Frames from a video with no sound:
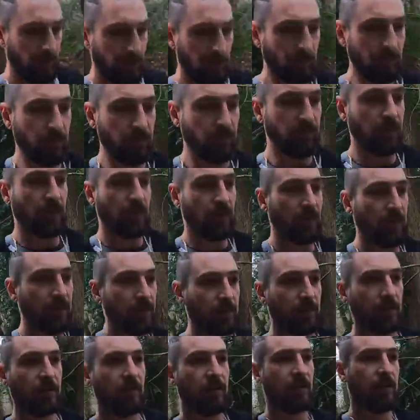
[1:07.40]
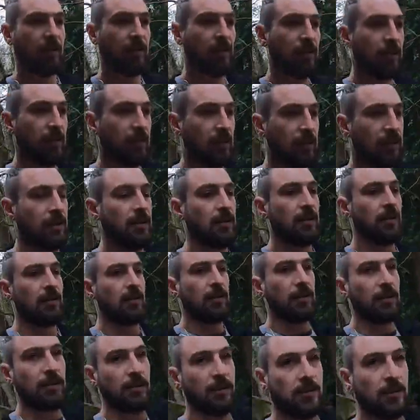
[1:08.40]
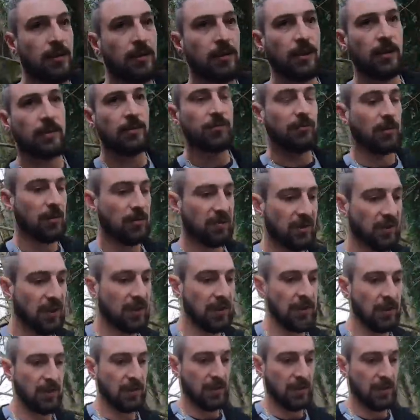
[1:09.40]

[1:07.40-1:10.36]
Oh, Fuck it out. Nearly tripped.